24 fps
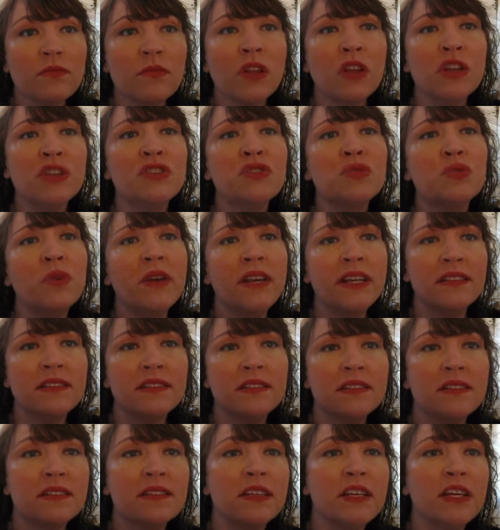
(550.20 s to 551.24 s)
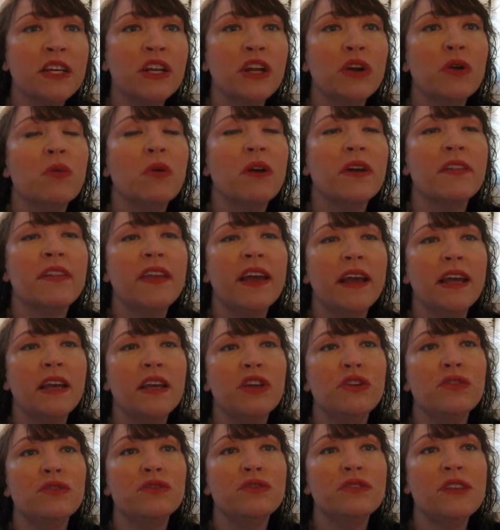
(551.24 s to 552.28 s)
sweets, where they
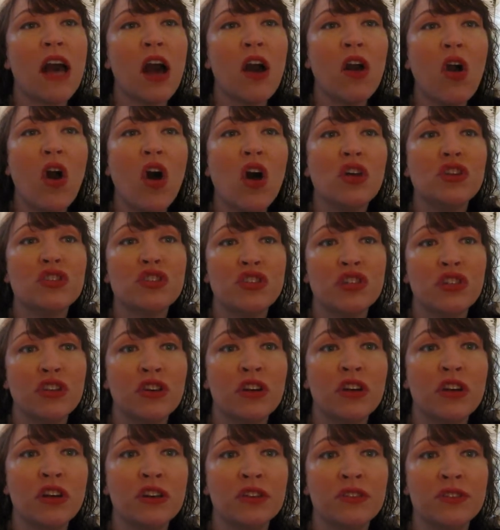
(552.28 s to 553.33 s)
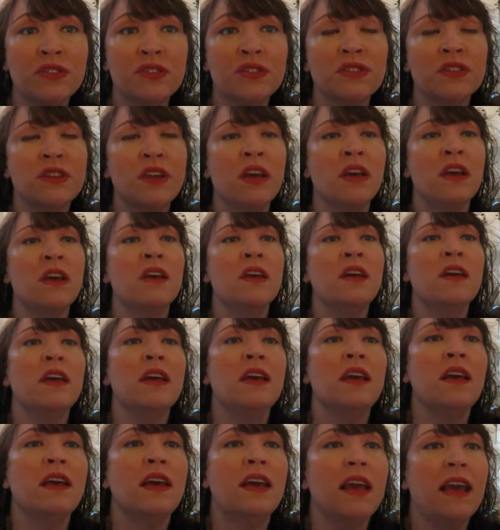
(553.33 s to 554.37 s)
use alcohol sugars
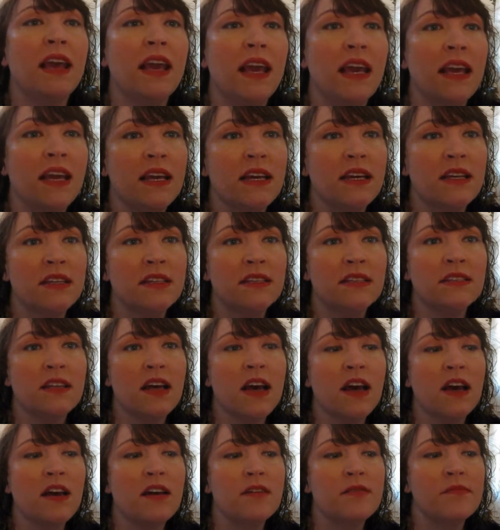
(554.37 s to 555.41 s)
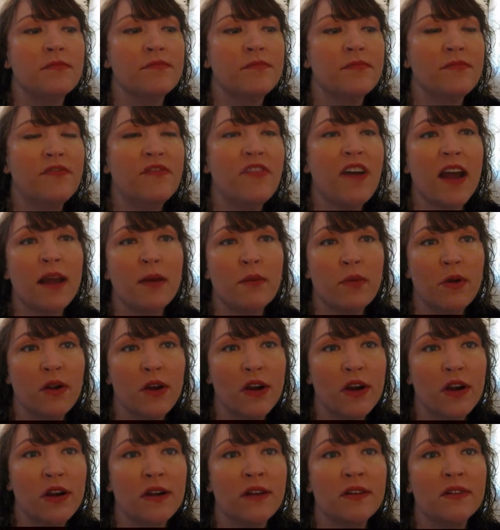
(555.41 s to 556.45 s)
and
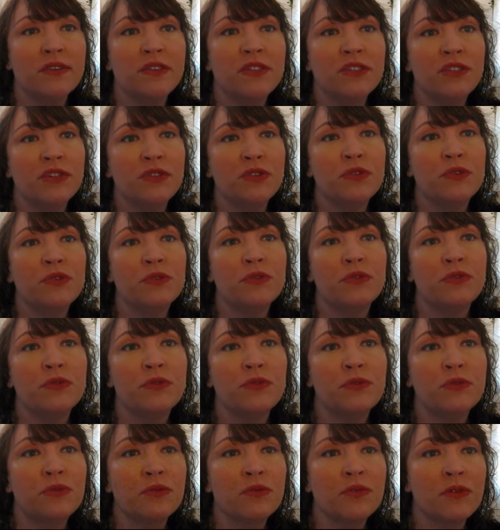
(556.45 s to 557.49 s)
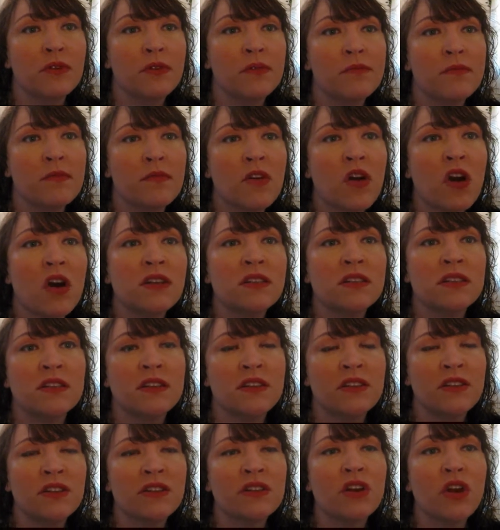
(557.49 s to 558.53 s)
fiber to cause it
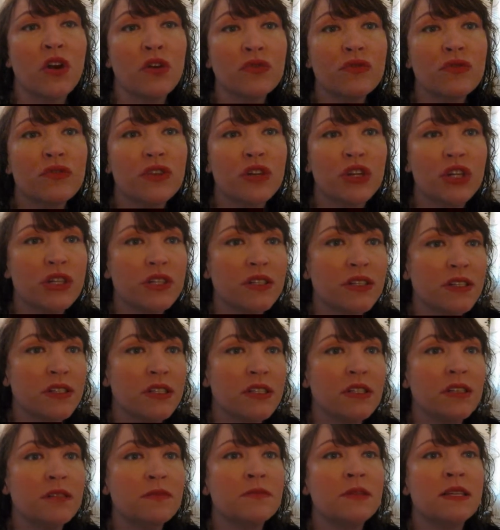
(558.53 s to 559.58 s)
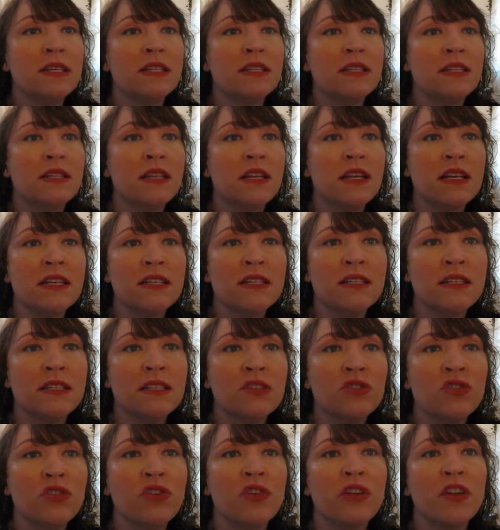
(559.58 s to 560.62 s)
to just go through your system. It's
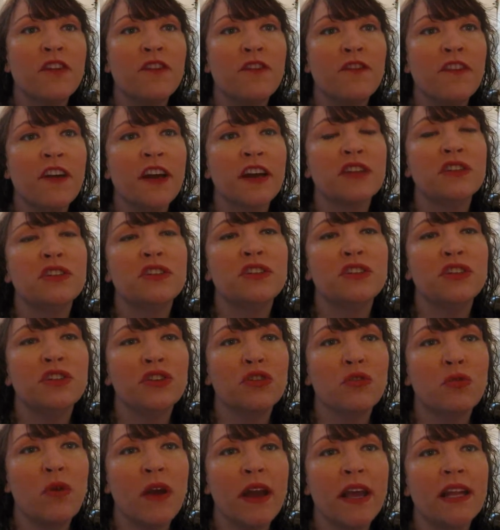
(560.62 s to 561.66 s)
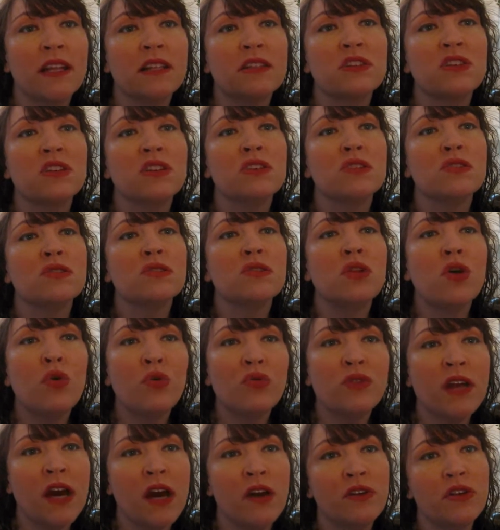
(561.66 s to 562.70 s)
still going to affect your weight. It's going to slow
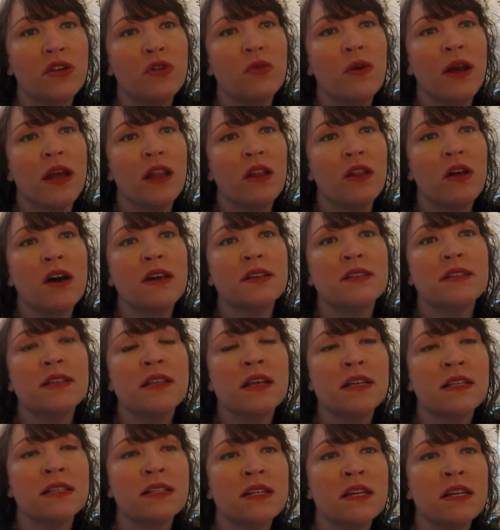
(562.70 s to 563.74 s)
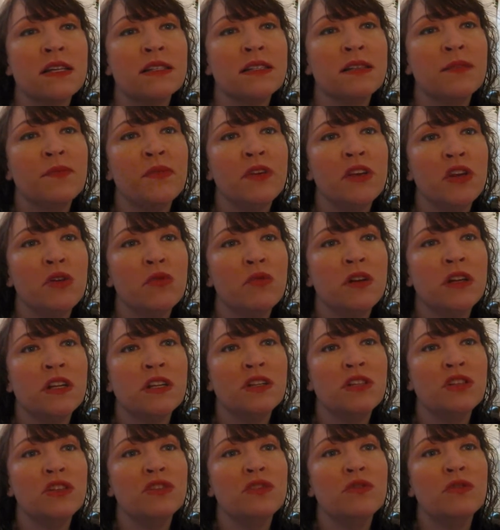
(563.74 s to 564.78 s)
down your weight loss. That's not something you want to
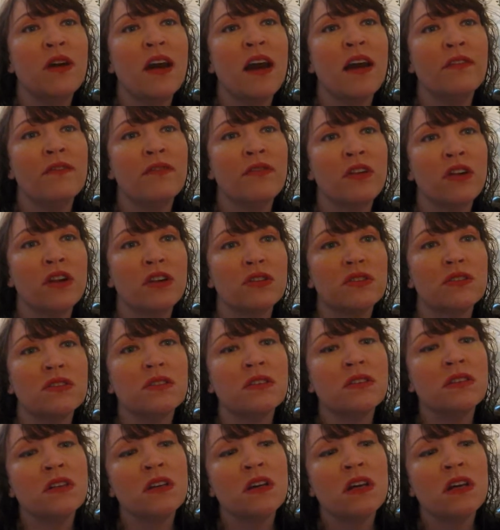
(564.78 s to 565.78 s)
do at first.